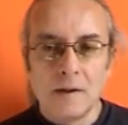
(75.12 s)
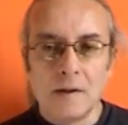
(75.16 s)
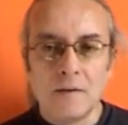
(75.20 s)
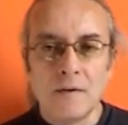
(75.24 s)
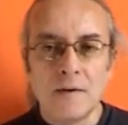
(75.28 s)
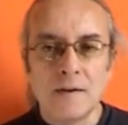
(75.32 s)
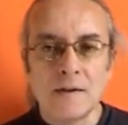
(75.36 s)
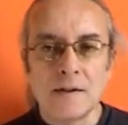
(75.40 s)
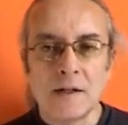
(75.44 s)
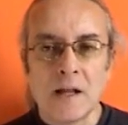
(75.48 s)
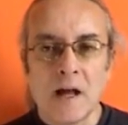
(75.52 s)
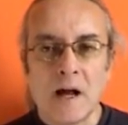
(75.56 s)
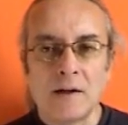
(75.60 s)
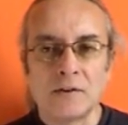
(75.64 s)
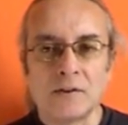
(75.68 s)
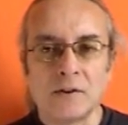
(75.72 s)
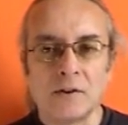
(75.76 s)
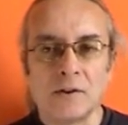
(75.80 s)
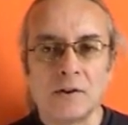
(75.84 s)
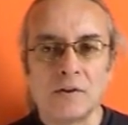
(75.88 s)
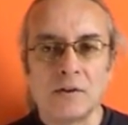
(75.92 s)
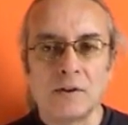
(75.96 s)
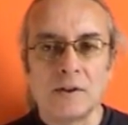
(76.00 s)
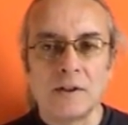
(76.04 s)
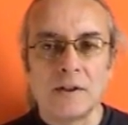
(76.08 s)
And these
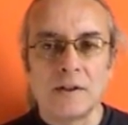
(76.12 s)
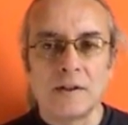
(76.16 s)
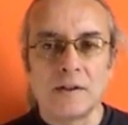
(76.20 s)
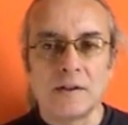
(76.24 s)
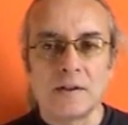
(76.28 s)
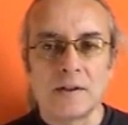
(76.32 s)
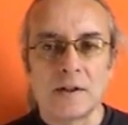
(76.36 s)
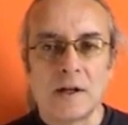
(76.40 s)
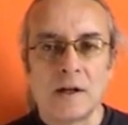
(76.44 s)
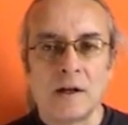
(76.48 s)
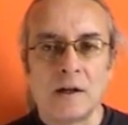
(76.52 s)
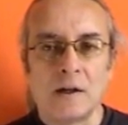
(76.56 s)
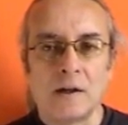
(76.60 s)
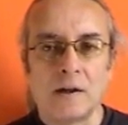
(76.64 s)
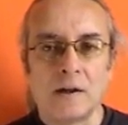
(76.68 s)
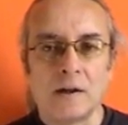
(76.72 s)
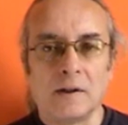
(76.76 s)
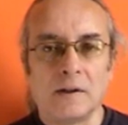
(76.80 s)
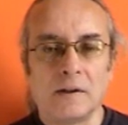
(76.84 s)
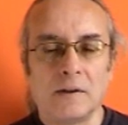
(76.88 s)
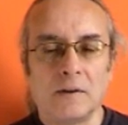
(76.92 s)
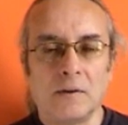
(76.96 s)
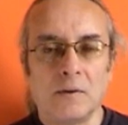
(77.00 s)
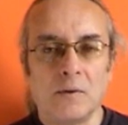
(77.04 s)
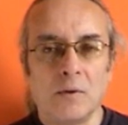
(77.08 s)
categories
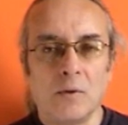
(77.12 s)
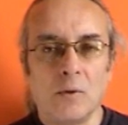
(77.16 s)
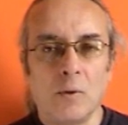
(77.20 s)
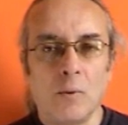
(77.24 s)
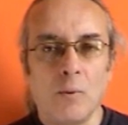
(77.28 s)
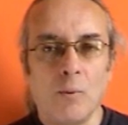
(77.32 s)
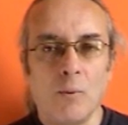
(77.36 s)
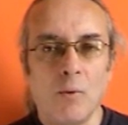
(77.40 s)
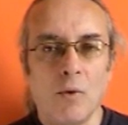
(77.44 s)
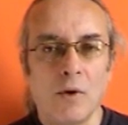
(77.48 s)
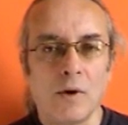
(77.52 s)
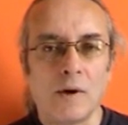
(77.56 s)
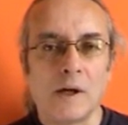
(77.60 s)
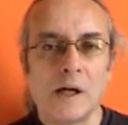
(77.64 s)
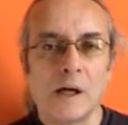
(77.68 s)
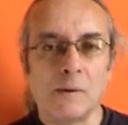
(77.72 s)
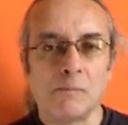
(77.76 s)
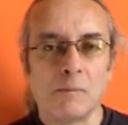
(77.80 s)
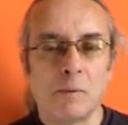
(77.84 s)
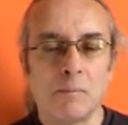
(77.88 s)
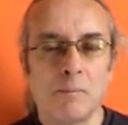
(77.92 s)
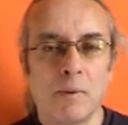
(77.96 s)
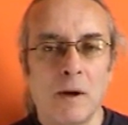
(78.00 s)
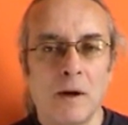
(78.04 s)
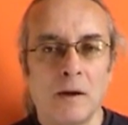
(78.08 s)
are what
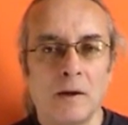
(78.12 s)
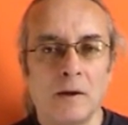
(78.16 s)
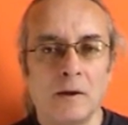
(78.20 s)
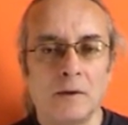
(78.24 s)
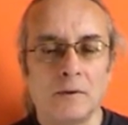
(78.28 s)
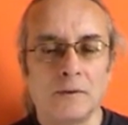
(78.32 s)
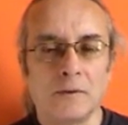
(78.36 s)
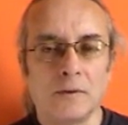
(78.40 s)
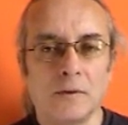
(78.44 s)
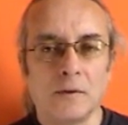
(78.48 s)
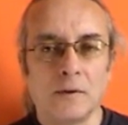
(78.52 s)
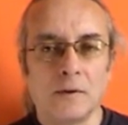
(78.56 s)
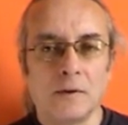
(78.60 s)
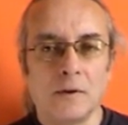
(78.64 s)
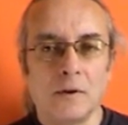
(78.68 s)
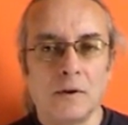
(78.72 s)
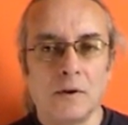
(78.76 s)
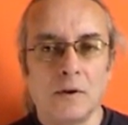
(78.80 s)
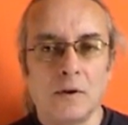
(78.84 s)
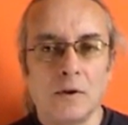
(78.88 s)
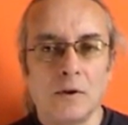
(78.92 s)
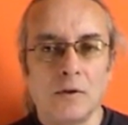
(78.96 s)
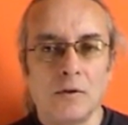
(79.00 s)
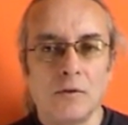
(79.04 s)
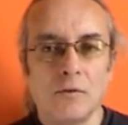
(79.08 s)
come about
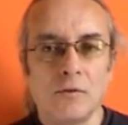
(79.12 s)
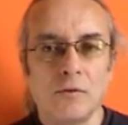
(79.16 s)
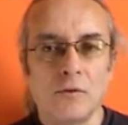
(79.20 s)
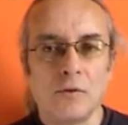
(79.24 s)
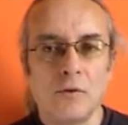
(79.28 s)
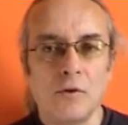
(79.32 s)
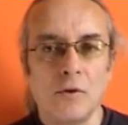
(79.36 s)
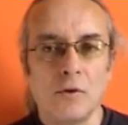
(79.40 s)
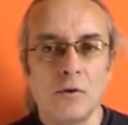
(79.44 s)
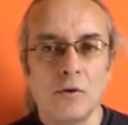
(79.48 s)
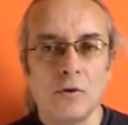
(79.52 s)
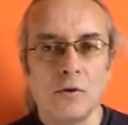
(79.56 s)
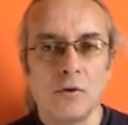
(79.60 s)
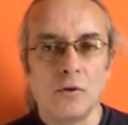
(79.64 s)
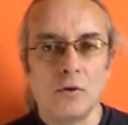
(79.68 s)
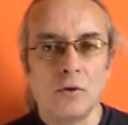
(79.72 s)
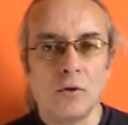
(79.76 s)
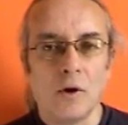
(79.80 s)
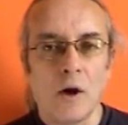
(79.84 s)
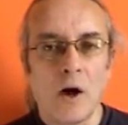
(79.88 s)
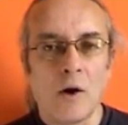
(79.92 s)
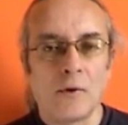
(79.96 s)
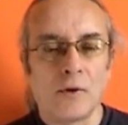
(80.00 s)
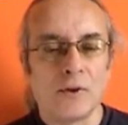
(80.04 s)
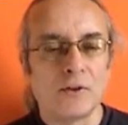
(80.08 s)

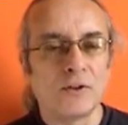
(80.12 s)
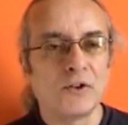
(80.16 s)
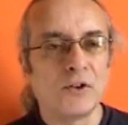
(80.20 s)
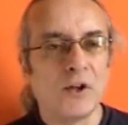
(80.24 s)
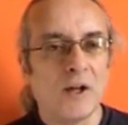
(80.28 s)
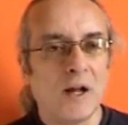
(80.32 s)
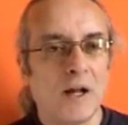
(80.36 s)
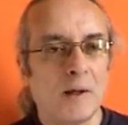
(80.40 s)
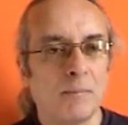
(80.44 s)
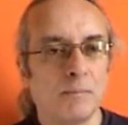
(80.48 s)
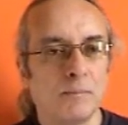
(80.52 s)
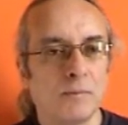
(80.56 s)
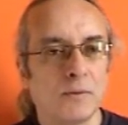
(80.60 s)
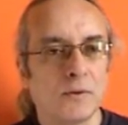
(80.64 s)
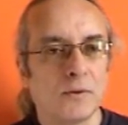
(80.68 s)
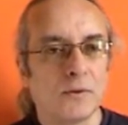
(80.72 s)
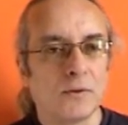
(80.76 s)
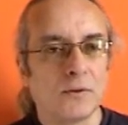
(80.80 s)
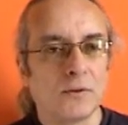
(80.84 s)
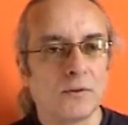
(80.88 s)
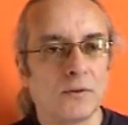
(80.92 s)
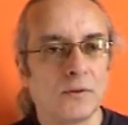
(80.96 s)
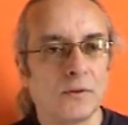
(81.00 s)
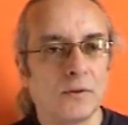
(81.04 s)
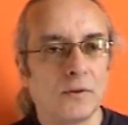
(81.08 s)
through our
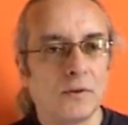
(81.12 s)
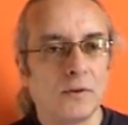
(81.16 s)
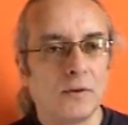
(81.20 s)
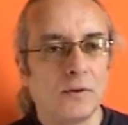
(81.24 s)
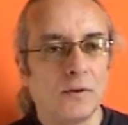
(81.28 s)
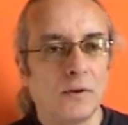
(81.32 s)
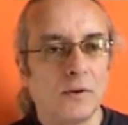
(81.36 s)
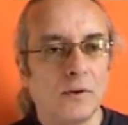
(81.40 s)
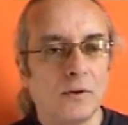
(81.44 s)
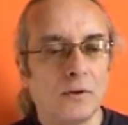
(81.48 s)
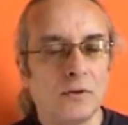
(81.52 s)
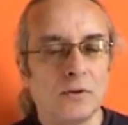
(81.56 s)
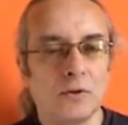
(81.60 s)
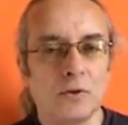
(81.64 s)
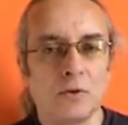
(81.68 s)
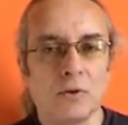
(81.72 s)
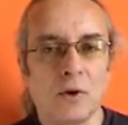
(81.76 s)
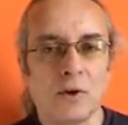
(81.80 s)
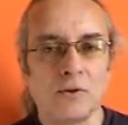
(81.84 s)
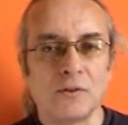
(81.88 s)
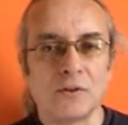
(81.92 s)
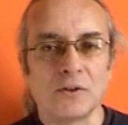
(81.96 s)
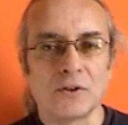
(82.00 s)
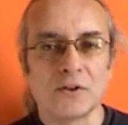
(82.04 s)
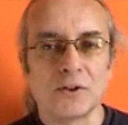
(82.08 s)
attempts to
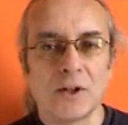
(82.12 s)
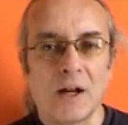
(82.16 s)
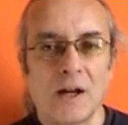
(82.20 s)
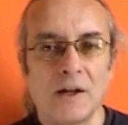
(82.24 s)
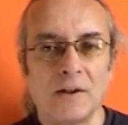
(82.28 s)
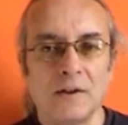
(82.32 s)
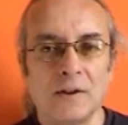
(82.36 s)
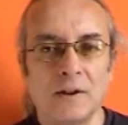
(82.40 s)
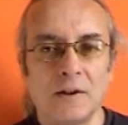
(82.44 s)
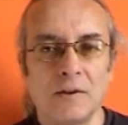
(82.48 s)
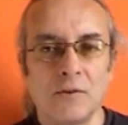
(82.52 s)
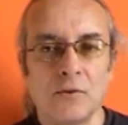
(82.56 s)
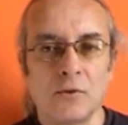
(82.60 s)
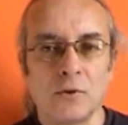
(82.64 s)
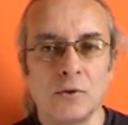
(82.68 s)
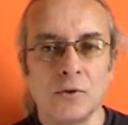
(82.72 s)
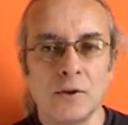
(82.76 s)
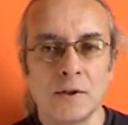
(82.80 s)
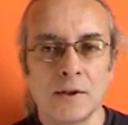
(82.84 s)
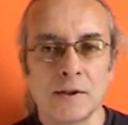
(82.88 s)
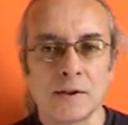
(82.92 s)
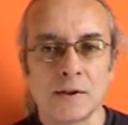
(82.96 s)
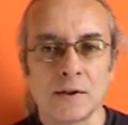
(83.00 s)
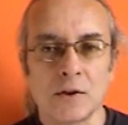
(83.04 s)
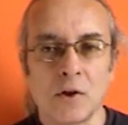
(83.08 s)
understand it,
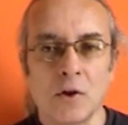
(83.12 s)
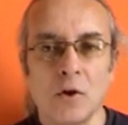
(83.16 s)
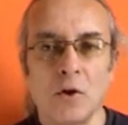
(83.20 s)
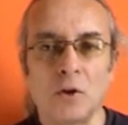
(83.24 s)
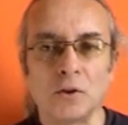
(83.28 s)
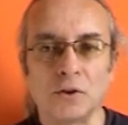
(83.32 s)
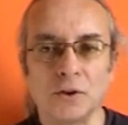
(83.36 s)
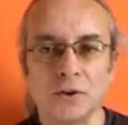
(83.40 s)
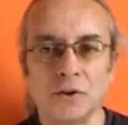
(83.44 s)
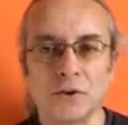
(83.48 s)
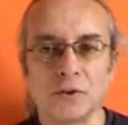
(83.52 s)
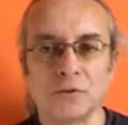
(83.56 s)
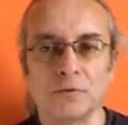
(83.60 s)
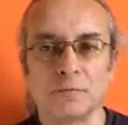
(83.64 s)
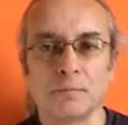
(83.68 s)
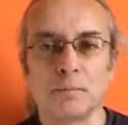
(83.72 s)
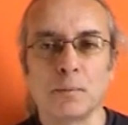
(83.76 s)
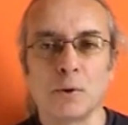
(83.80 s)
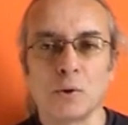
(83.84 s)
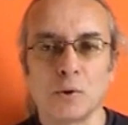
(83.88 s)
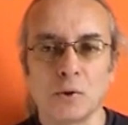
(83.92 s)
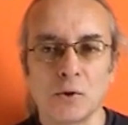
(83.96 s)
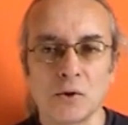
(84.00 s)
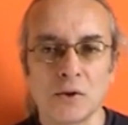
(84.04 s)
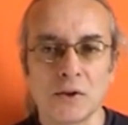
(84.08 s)
through this cognitive
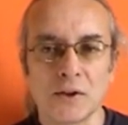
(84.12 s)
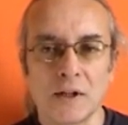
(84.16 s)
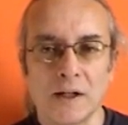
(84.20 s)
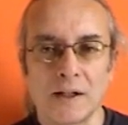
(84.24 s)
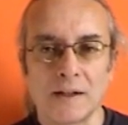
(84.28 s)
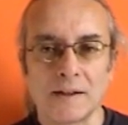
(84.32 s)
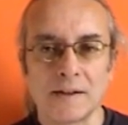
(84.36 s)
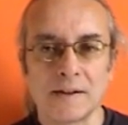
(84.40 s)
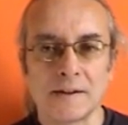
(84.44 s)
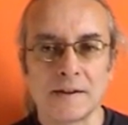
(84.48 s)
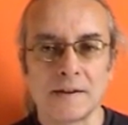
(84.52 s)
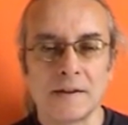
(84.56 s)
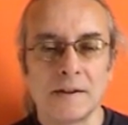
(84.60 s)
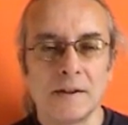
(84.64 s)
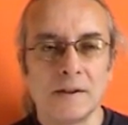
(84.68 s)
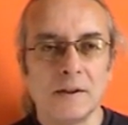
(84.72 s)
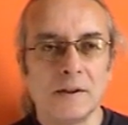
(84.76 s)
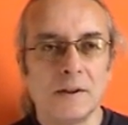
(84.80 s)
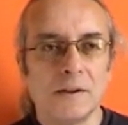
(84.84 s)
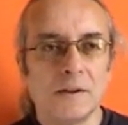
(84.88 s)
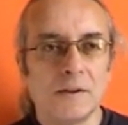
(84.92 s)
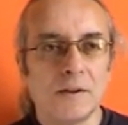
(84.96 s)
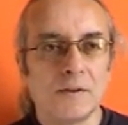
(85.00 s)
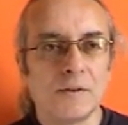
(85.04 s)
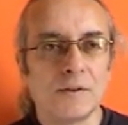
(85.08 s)
process.
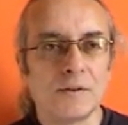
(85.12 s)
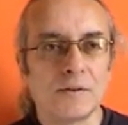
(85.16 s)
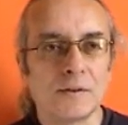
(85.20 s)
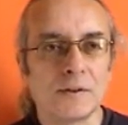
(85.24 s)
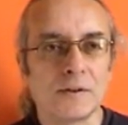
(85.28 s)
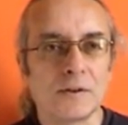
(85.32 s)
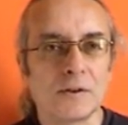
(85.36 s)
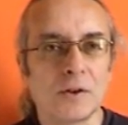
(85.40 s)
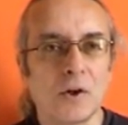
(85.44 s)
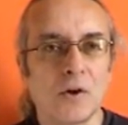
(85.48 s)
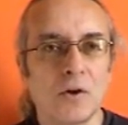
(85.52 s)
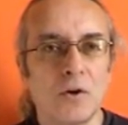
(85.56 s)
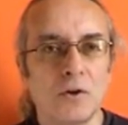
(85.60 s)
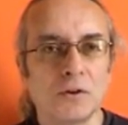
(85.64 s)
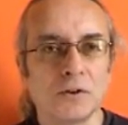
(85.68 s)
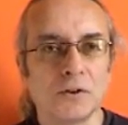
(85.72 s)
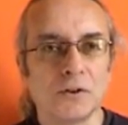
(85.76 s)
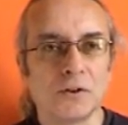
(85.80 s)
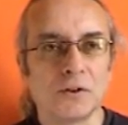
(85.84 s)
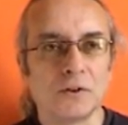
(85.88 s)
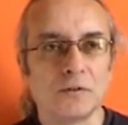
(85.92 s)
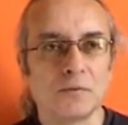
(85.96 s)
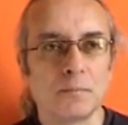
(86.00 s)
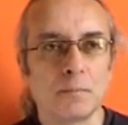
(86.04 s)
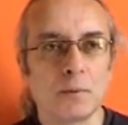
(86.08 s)
There's this
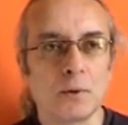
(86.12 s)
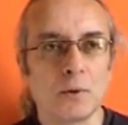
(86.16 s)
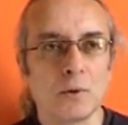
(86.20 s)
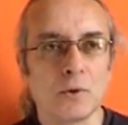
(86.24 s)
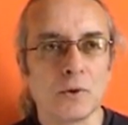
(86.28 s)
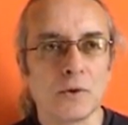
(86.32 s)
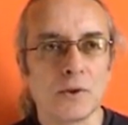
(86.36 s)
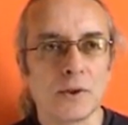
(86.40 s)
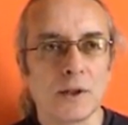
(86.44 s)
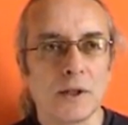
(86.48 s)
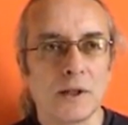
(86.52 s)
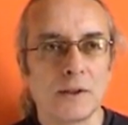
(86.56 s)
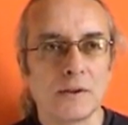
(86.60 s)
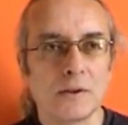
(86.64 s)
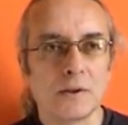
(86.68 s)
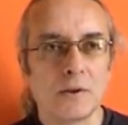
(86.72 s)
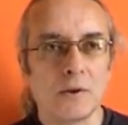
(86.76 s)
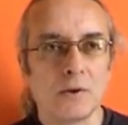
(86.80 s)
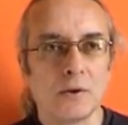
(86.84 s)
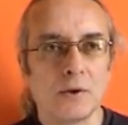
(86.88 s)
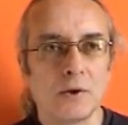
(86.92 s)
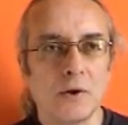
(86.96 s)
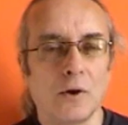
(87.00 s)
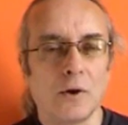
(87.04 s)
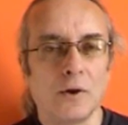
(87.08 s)
cognitive process
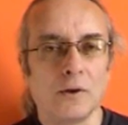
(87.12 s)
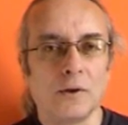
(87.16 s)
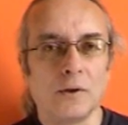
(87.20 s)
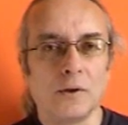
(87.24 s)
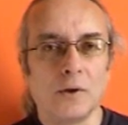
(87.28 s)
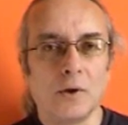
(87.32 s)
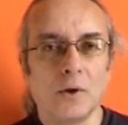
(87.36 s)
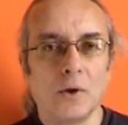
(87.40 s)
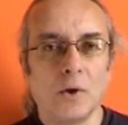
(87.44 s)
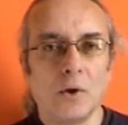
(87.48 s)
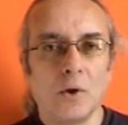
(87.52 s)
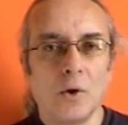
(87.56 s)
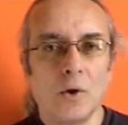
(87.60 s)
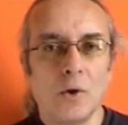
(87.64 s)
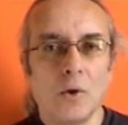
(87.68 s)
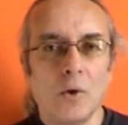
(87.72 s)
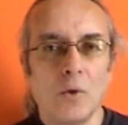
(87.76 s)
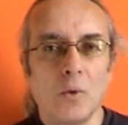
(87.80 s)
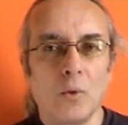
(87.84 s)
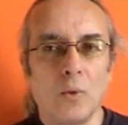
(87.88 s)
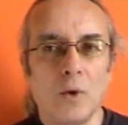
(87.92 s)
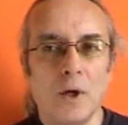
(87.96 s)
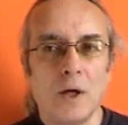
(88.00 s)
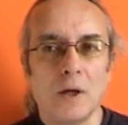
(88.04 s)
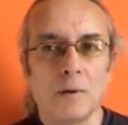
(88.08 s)
going on
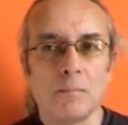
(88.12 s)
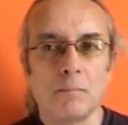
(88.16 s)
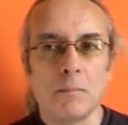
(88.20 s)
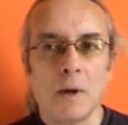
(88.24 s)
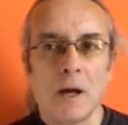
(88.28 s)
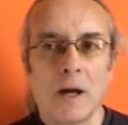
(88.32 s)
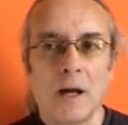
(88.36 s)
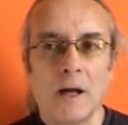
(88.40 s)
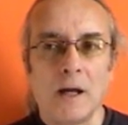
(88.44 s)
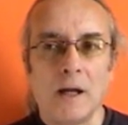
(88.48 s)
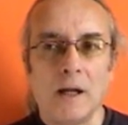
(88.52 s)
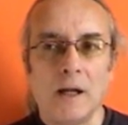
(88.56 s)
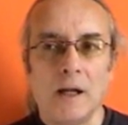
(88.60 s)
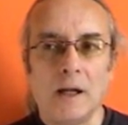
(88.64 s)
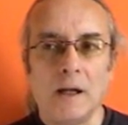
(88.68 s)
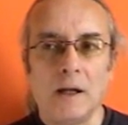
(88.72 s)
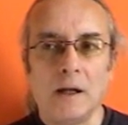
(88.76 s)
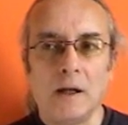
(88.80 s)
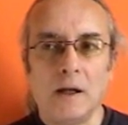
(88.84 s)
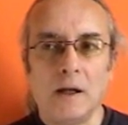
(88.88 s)
whereby